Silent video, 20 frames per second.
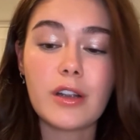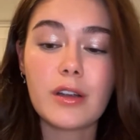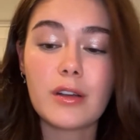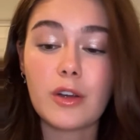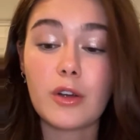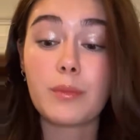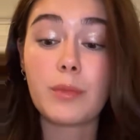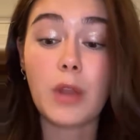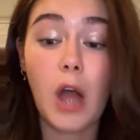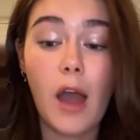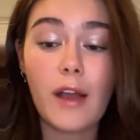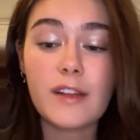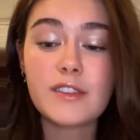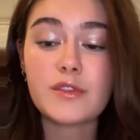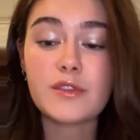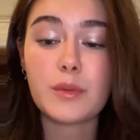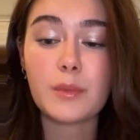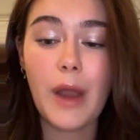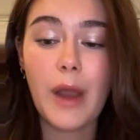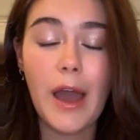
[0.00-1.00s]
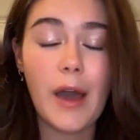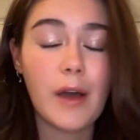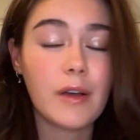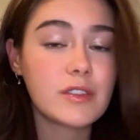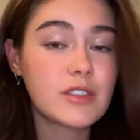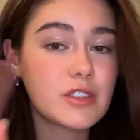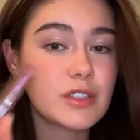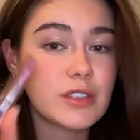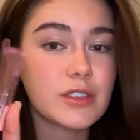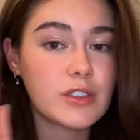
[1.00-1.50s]
or blocks for brows,
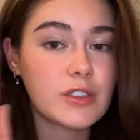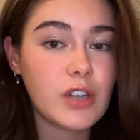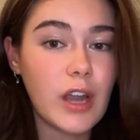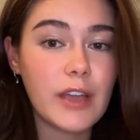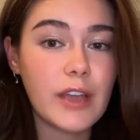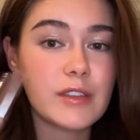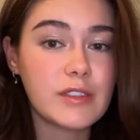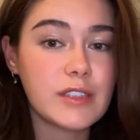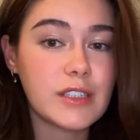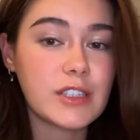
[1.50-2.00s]
just try using a